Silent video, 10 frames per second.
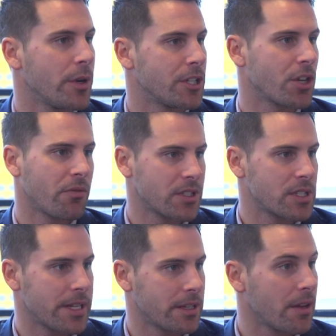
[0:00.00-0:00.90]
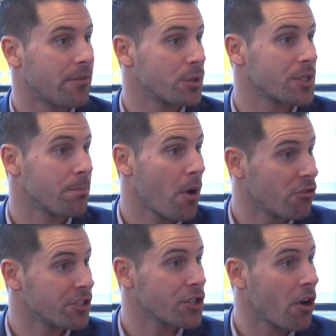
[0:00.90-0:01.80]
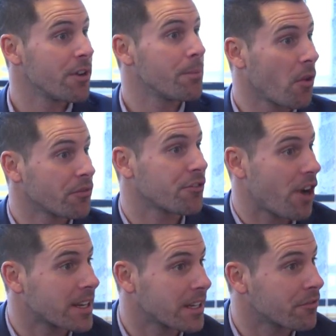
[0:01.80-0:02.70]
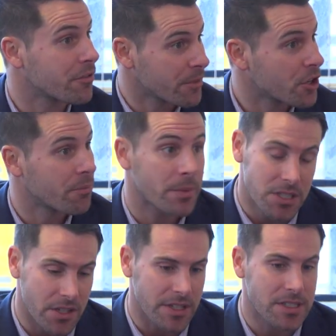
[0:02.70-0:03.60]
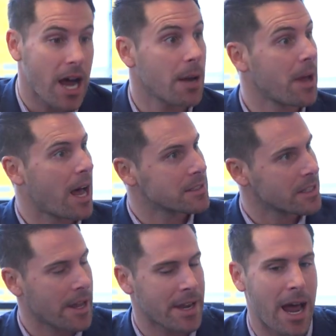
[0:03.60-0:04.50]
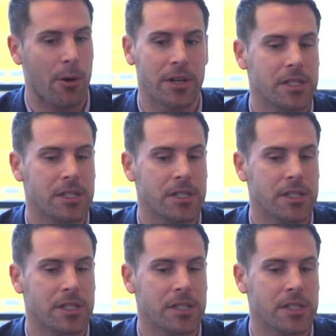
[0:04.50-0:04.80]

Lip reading: Which obviously there was a moratorium on fracking from the government at the time, as there now is.